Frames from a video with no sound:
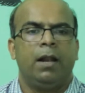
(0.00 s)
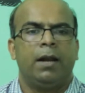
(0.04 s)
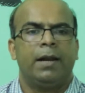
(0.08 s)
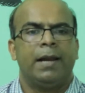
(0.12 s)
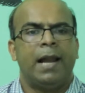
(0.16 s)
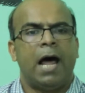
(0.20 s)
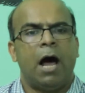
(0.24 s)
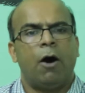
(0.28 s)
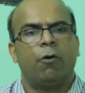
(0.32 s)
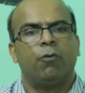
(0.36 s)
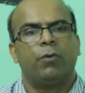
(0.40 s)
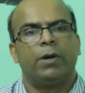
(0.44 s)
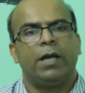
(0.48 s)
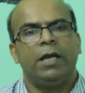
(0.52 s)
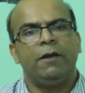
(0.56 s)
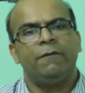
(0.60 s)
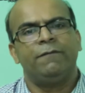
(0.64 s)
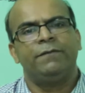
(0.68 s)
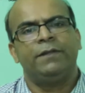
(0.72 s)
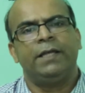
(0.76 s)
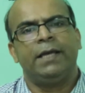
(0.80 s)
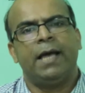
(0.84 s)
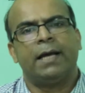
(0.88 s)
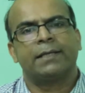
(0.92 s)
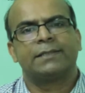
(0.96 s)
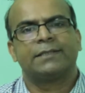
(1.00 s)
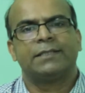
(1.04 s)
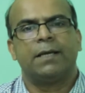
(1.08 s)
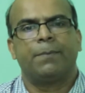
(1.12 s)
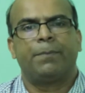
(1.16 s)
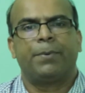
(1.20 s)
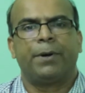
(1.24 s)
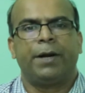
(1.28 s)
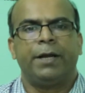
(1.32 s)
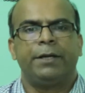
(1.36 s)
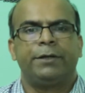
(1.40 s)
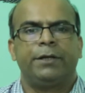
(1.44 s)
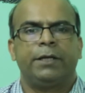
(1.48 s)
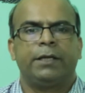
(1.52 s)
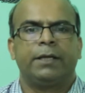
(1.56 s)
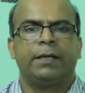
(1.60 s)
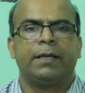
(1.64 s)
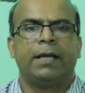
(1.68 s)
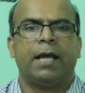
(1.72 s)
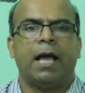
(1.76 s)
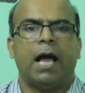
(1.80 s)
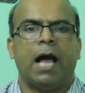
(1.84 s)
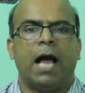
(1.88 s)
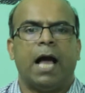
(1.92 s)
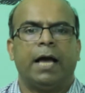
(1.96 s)
Now, if they are
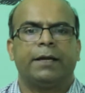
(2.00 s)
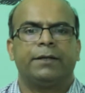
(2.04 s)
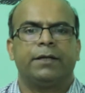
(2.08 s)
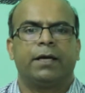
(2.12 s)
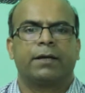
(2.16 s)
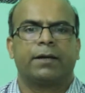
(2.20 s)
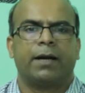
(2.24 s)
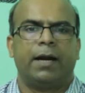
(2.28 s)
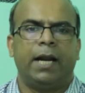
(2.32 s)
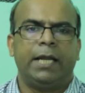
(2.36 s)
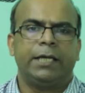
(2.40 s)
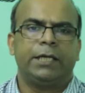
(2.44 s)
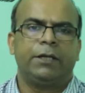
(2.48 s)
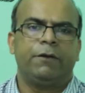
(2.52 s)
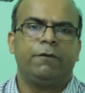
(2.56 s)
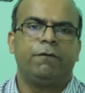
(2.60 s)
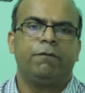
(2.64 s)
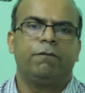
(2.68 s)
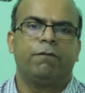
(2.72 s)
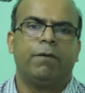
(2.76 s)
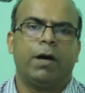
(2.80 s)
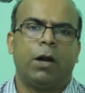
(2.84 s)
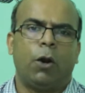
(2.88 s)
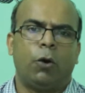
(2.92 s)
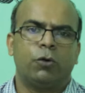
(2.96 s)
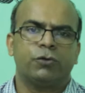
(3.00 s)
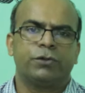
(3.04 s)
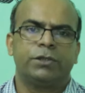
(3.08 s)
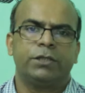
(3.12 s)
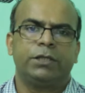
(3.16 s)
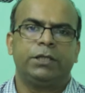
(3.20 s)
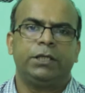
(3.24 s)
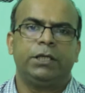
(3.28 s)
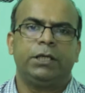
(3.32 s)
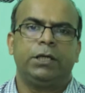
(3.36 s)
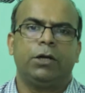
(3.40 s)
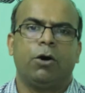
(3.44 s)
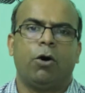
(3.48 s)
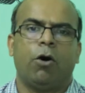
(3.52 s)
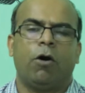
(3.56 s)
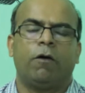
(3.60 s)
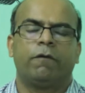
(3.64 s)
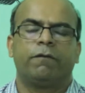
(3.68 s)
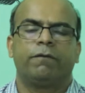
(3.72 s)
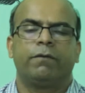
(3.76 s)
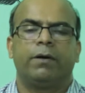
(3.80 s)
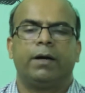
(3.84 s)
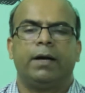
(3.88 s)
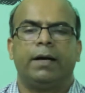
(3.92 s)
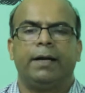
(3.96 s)
separating at a relative velocity
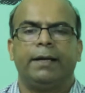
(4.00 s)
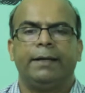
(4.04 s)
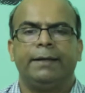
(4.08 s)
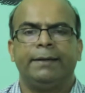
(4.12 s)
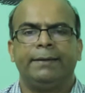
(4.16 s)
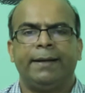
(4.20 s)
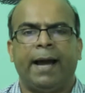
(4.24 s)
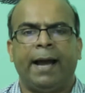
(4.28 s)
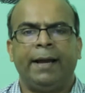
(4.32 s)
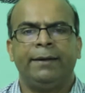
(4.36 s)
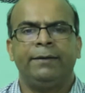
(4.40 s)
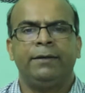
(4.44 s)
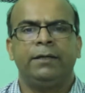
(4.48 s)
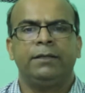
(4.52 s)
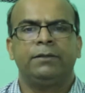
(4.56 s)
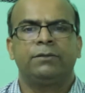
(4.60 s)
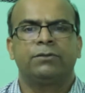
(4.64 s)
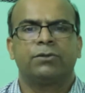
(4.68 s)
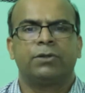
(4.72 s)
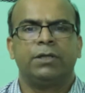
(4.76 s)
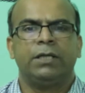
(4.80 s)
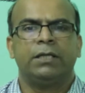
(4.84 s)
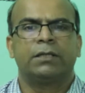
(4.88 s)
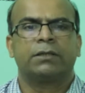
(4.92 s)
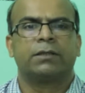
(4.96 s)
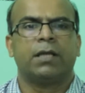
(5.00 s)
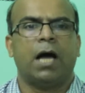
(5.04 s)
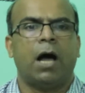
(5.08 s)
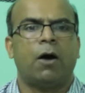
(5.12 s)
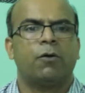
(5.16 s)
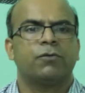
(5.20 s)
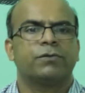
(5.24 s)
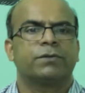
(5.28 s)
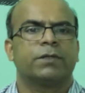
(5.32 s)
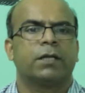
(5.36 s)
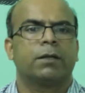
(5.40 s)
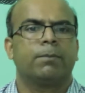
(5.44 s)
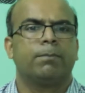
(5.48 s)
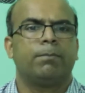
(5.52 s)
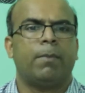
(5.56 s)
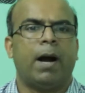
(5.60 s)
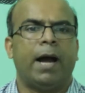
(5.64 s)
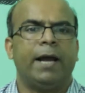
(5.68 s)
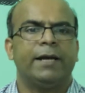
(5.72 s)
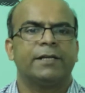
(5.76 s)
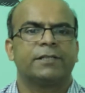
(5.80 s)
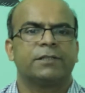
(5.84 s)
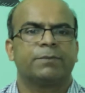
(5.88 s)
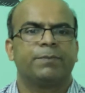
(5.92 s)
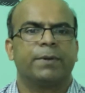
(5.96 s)
of 93,000
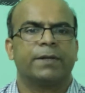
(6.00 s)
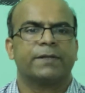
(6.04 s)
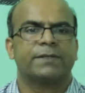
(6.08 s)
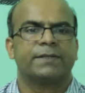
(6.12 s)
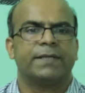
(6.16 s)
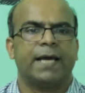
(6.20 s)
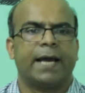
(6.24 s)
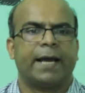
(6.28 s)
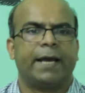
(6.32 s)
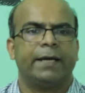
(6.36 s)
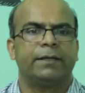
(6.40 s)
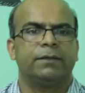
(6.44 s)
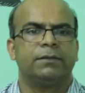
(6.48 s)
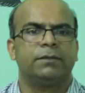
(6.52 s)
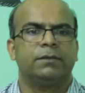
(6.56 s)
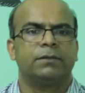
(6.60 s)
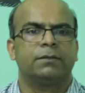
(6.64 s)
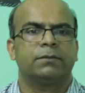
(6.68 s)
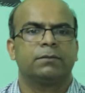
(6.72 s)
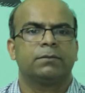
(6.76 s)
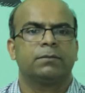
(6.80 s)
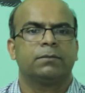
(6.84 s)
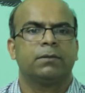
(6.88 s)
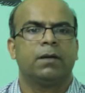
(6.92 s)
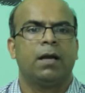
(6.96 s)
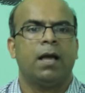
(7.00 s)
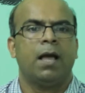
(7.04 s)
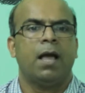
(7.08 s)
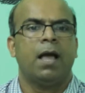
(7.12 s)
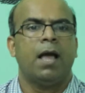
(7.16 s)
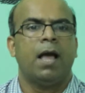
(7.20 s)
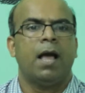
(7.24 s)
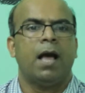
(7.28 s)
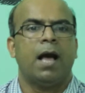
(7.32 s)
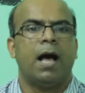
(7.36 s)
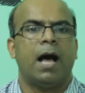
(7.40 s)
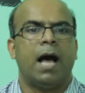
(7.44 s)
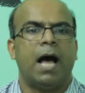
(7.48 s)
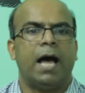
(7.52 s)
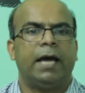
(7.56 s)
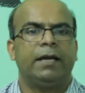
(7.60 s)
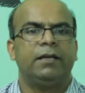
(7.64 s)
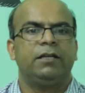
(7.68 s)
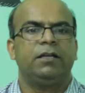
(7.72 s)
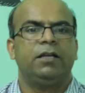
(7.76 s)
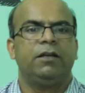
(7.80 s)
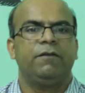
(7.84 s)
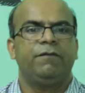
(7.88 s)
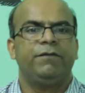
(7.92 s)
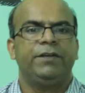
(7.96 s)
miles per second,
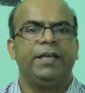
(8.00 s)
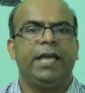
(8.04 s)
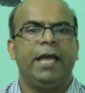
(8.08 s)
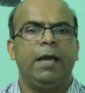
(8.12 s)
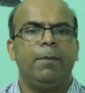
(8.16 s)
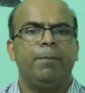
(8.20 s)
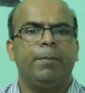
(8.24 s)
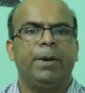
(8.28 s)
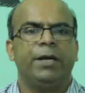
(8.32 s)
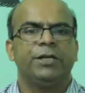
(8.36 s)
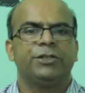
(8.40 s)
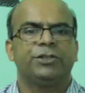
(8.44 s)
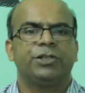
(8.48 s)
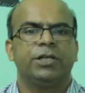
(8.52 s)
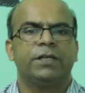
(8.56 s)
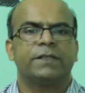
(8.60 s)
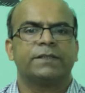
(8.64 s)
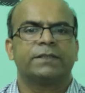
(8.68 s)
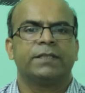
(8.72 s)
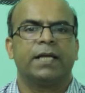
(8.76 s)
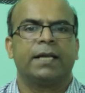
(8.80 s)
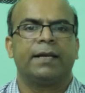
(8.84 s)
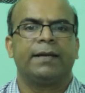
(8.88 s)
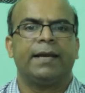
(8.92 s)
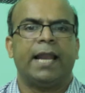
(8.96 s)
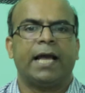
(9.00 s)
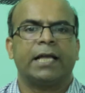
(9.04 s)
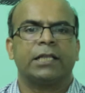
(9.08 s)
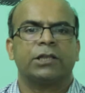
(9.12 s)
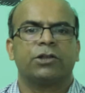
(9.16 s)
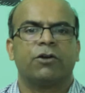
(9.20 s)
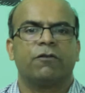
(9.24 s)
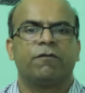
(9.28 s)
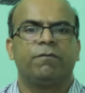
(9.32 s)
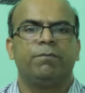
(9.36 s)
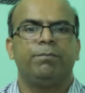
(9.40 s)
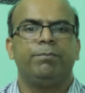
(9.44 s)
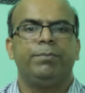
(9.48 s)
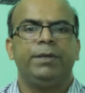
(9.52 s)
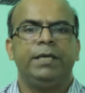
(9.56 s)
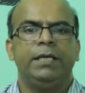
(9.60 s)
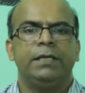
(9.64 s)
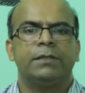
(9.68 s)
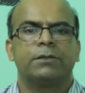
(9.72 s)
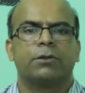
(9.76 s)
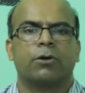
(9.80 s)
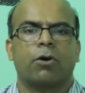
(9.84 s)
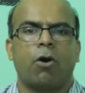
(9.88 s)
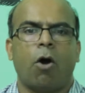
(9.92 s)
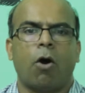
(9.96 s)
and if A measures the length of
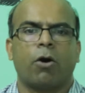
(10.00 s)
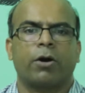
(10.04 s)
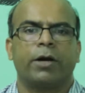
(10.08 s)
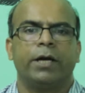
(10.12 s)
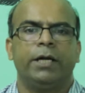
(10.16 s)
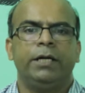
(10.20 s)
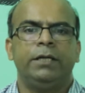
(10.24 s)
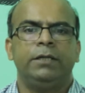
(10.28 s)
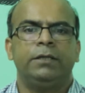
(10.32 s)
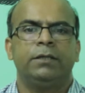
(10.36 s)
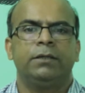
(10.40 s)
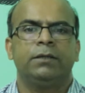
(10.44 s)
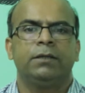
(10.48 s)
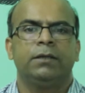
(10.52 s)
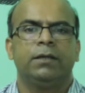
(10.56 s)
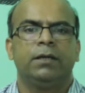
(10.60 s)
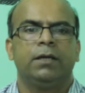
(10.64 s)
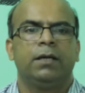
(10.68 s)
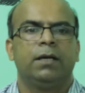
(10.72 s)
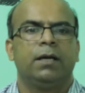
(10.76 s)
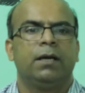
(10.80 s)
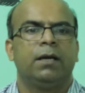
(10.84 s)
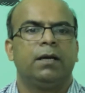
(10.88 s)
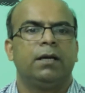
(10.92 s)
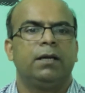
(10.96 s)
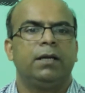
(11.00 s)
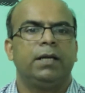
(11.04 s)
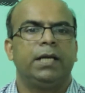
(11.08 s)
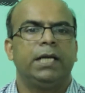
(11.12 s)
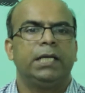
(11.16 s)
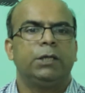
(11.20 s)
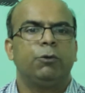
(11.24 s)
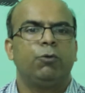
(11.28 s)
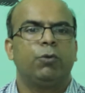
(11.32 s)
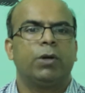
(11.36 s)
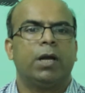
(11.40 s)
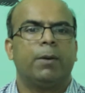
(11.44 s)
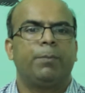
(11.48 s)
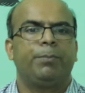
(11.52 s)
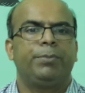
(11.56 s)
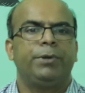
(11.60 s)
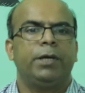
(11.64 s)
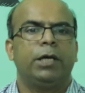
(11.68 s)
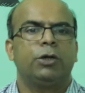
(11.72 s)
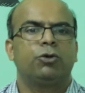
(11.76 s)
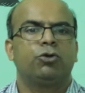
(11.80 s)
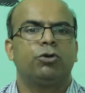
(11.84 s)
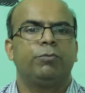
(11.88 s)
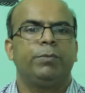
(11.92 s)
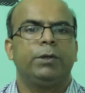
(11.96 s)
B's rocket, it would
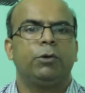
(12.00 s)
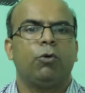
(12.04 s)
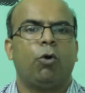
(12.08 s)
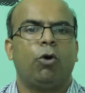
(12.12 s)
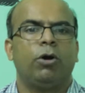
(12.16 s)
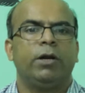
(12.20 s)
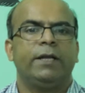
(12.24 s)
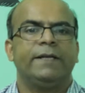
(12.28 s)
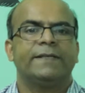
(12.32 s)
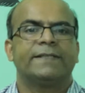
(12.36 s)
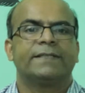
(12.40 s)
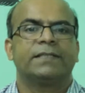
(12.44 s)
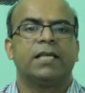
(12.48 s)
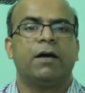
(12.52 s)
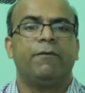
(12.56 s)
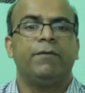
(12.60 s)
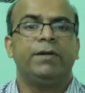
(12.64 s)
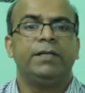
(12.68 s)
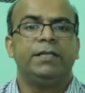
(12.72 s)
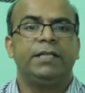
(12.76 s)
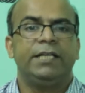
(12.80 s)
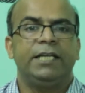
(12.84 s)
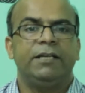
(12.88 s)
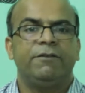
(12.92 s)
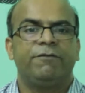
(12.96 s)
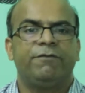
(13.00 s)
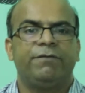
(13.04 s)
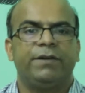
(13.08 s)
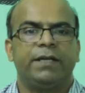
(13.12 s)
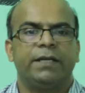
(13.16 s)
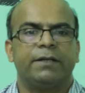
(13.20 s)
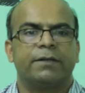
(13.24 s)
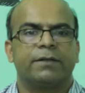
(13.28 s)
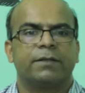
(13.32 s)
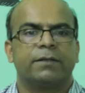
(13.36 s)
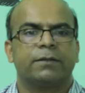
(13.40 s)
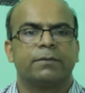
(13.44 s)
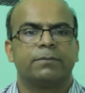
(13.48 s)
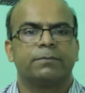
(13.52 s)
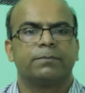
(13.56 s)
appear to be only 17 feet.